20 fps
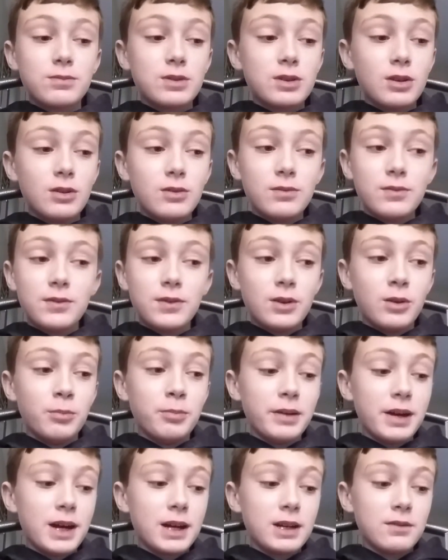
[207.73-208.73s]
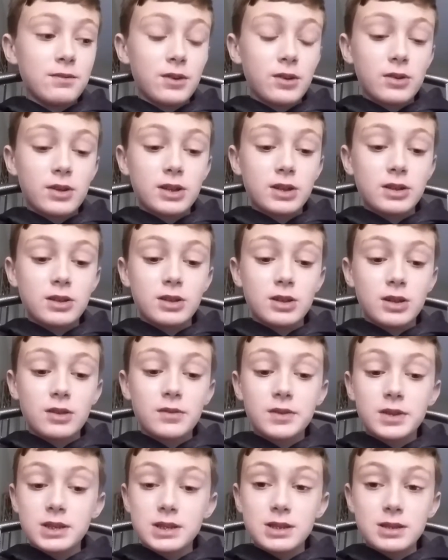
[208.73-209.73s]
feel bad if you're
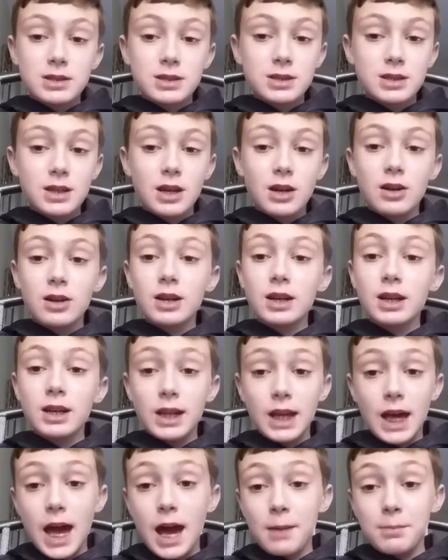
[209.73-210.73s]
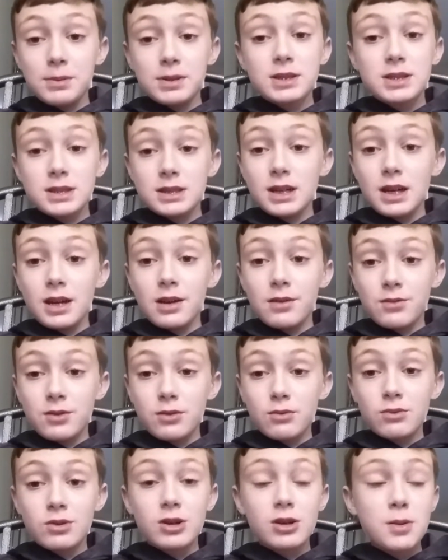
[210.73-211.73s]
nervous and scared. It happens to
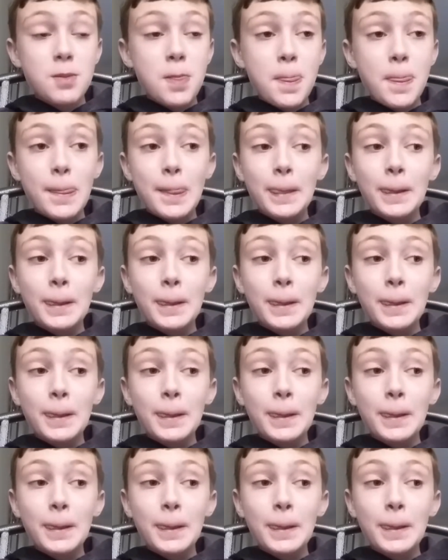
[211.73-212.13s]
everyone.